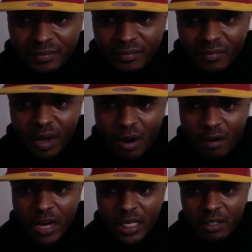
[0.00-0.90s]
They
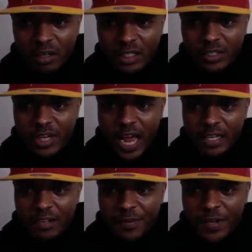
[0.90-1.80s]
already look
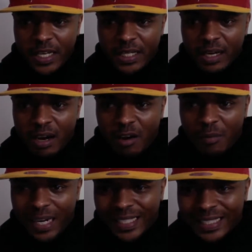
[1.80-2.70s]
job defeated. Uh-oh,
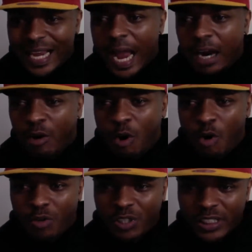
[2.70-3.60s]
make a
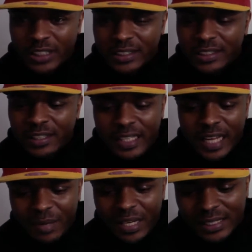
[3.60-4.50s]
tackle. Look,
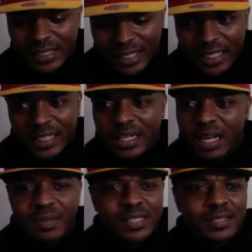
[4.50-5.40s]
they missing.
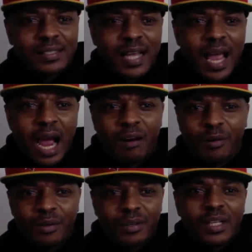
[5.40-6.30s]
They missing
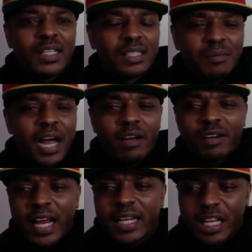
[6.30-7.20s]
tackle. Somebody on
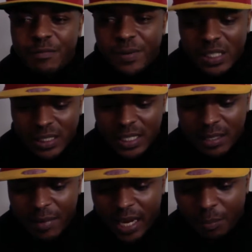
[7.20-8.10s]
their defense need
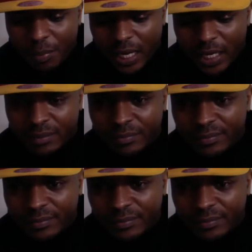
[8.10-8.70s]
to make a play.